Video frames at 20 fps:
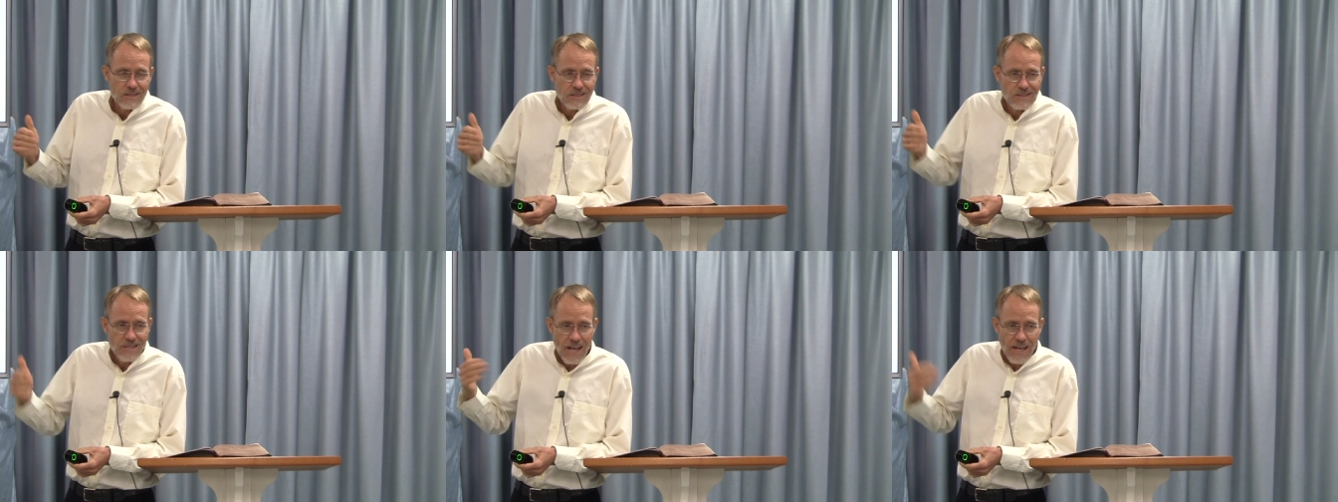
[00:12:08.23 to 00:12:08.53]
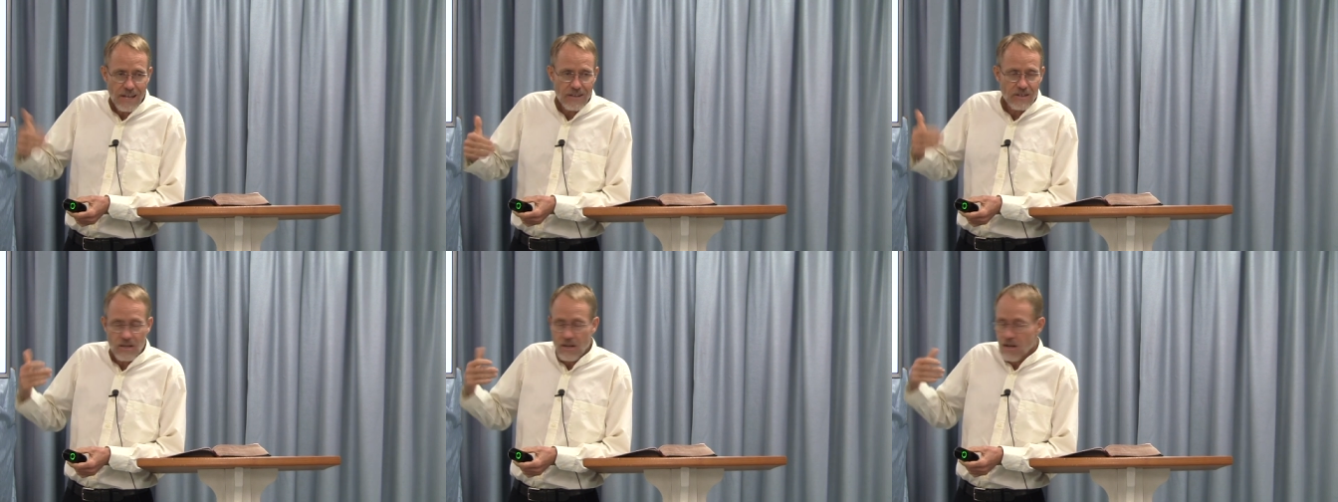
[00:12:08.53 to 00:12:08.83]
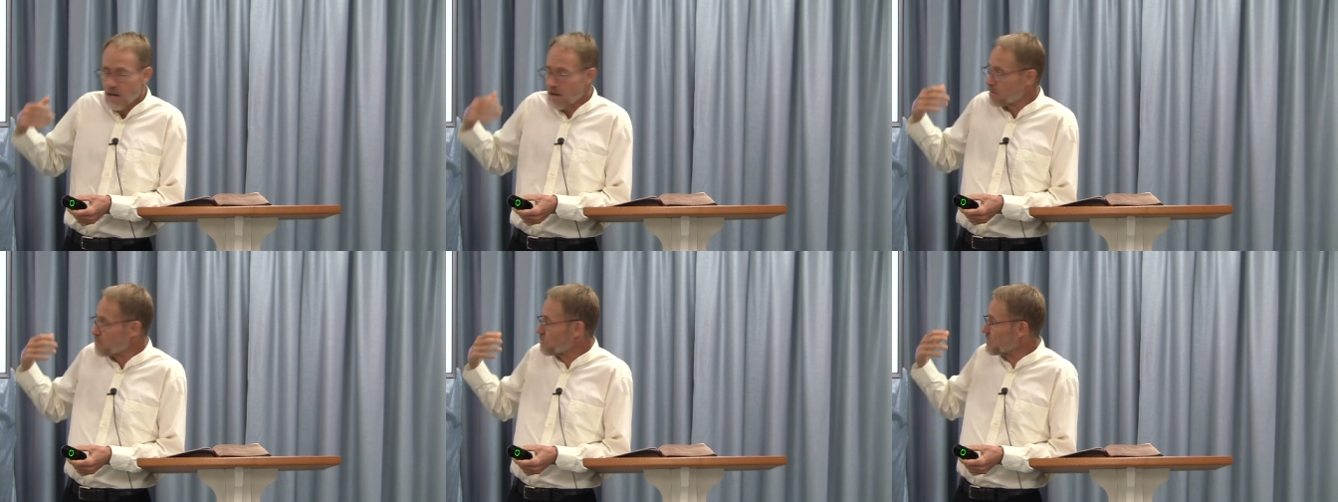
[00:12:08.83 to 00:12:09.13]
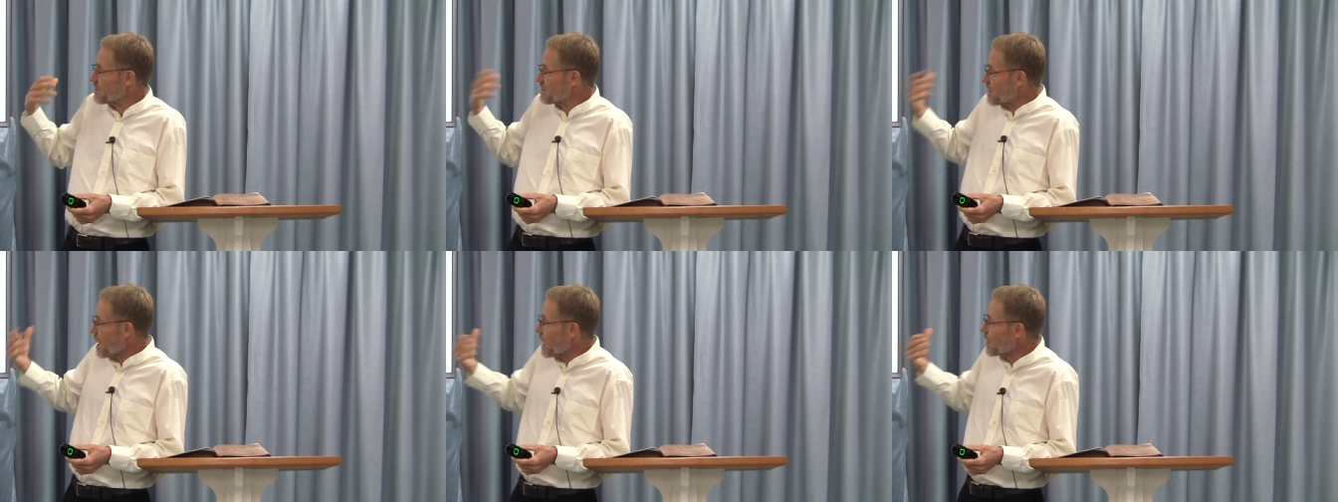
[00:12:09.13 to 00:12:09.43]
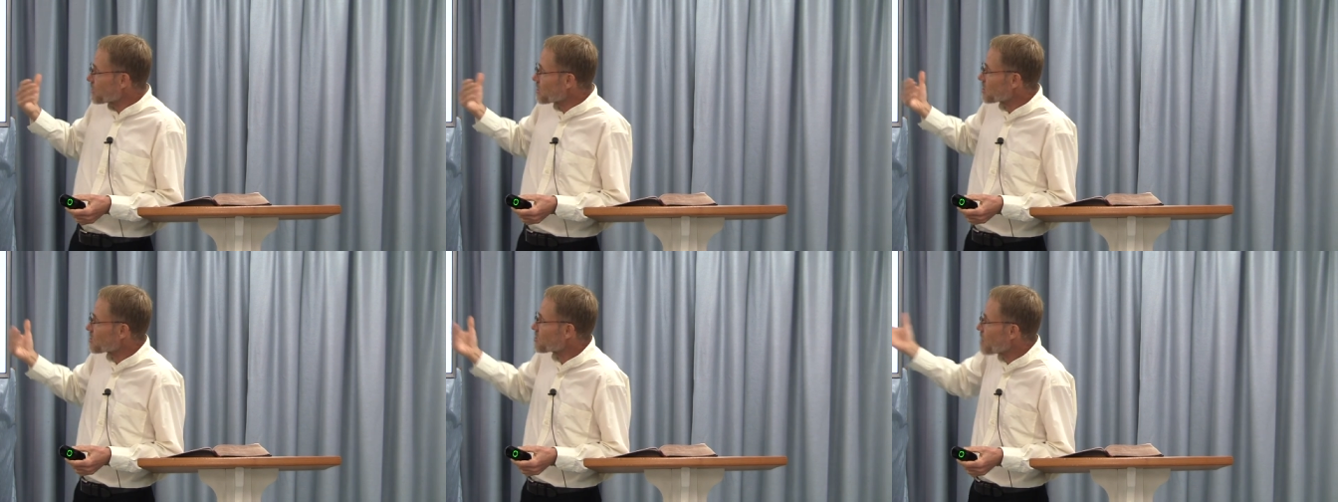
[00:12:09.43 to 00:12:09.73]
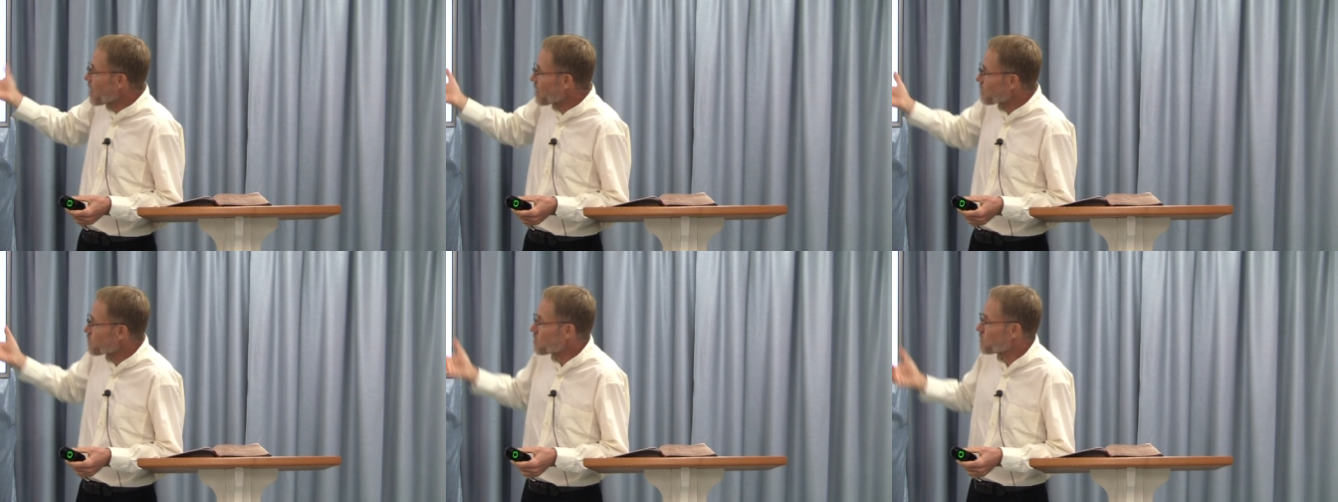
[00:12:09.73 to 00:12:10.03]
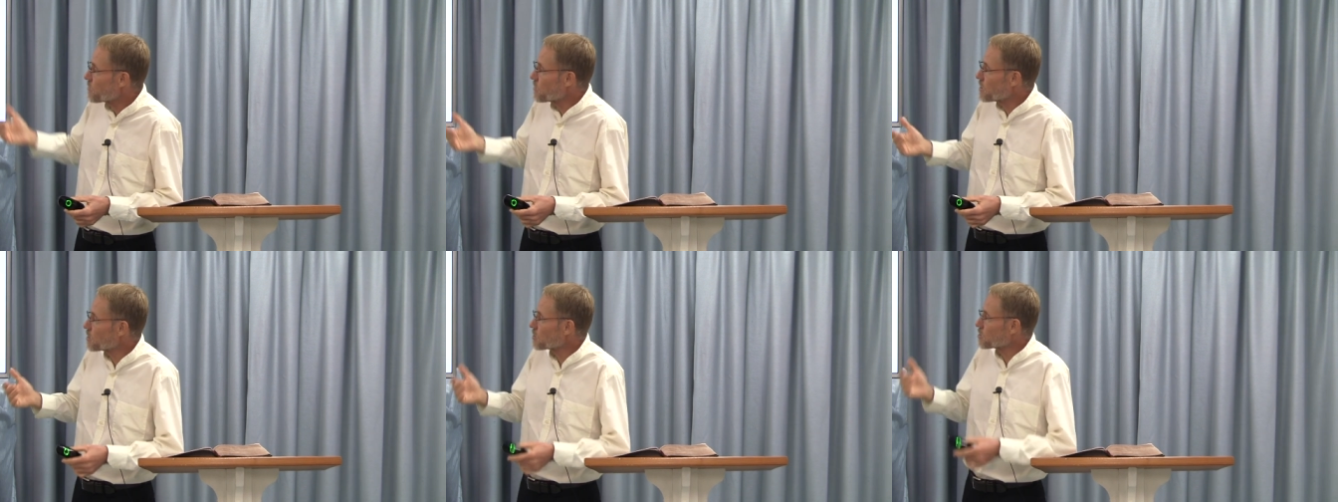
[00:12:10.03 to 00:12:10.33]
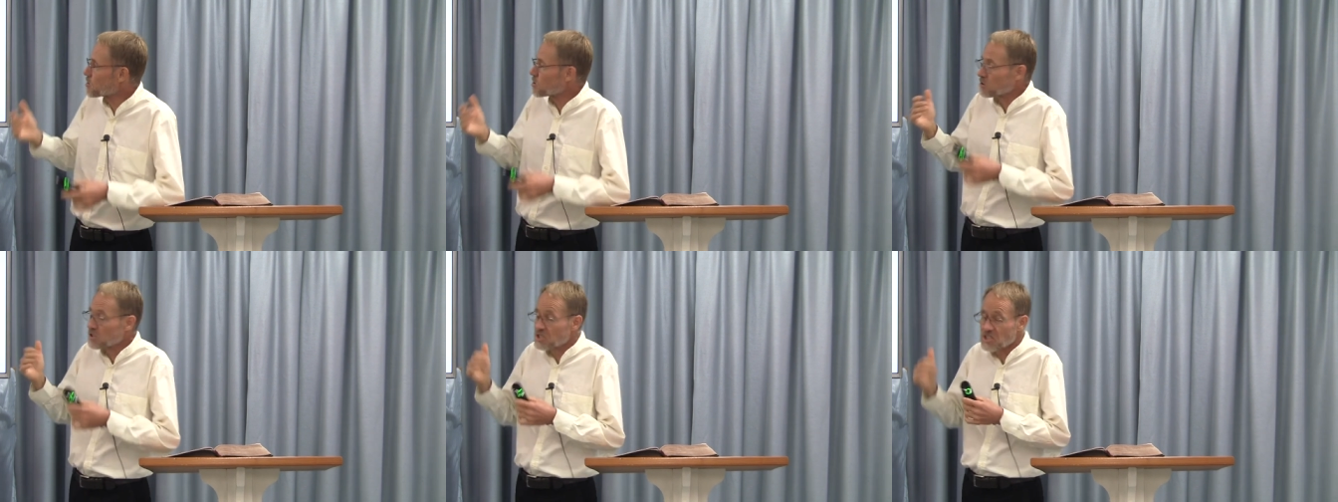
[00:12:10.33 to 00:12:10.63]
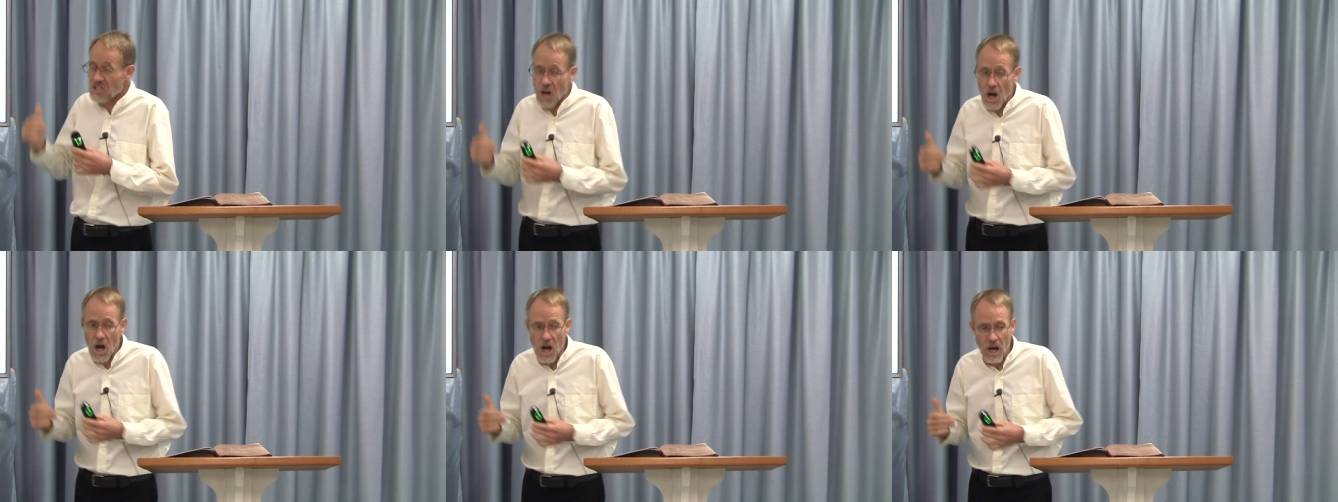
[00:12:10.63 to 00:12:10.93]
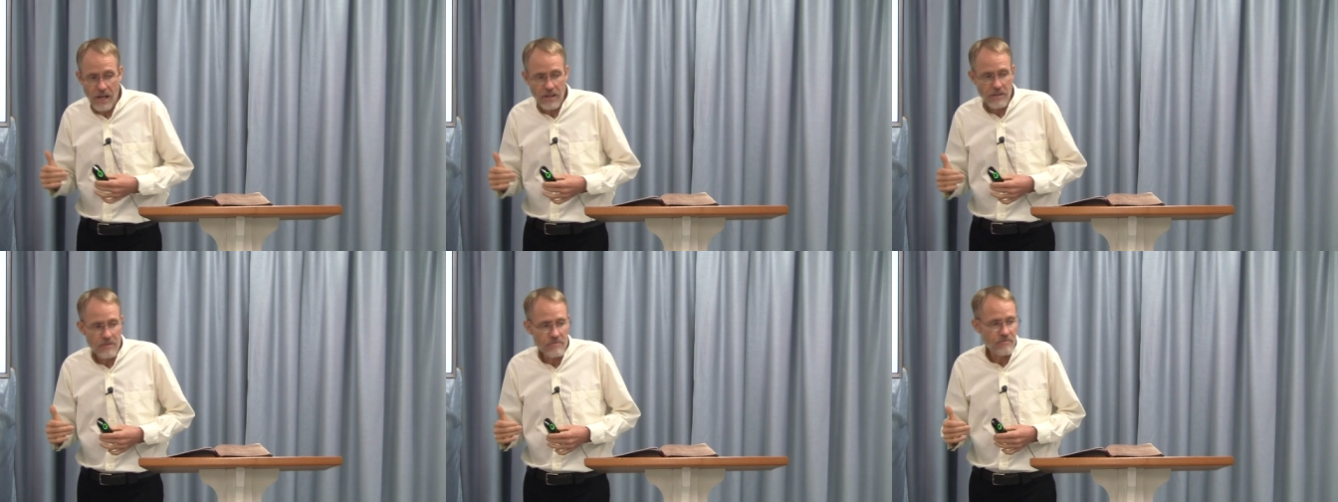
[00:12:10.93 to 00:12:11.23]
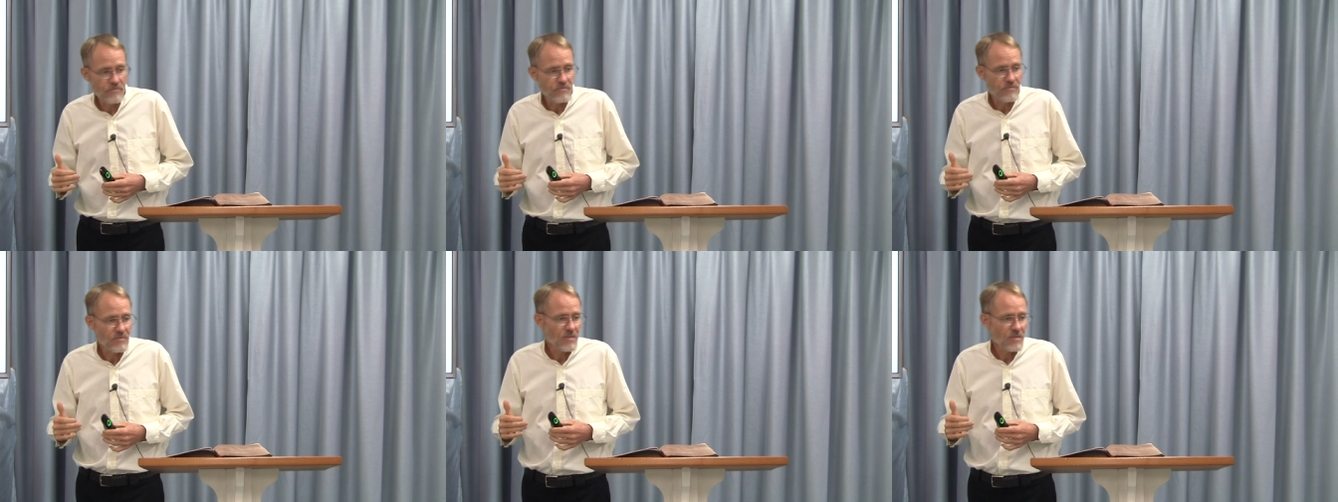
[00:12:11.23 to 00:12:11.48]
Dan, um, God does not reveal to John